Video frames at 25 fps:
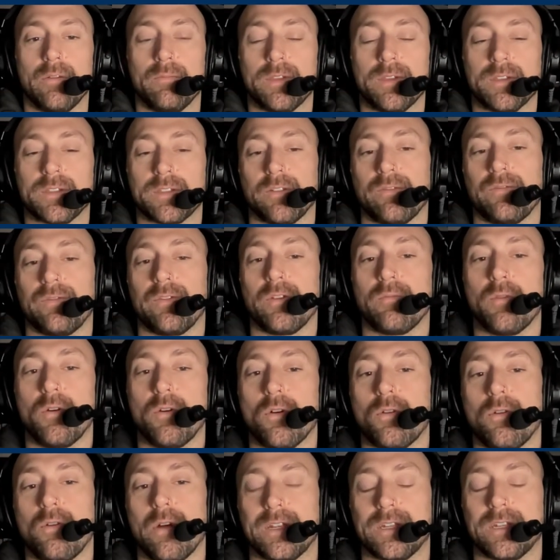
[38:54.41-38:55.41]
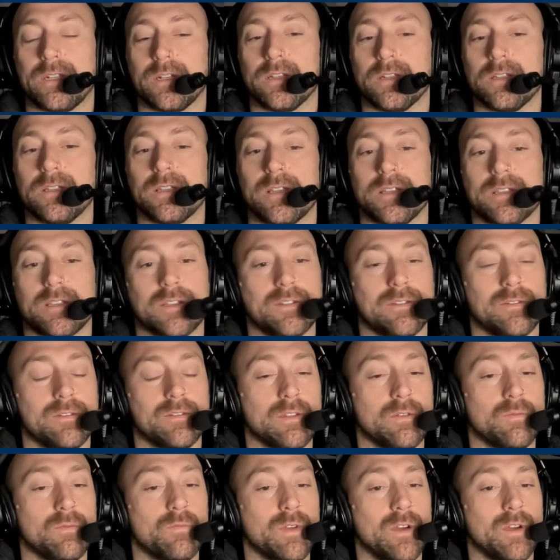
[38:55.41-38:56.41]
There's a few more questions. There's the two
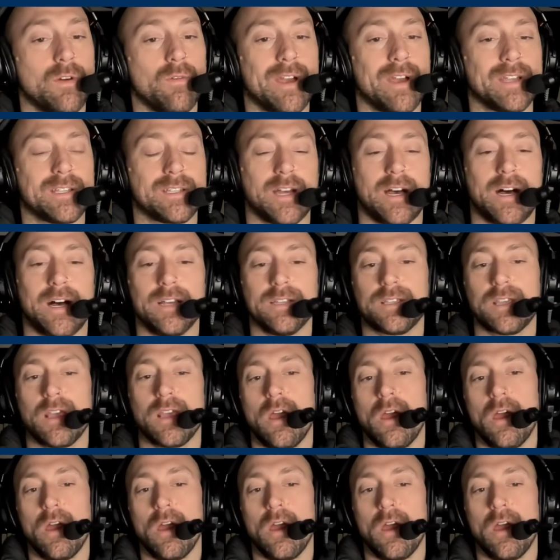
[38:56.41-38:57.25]
that we always ask.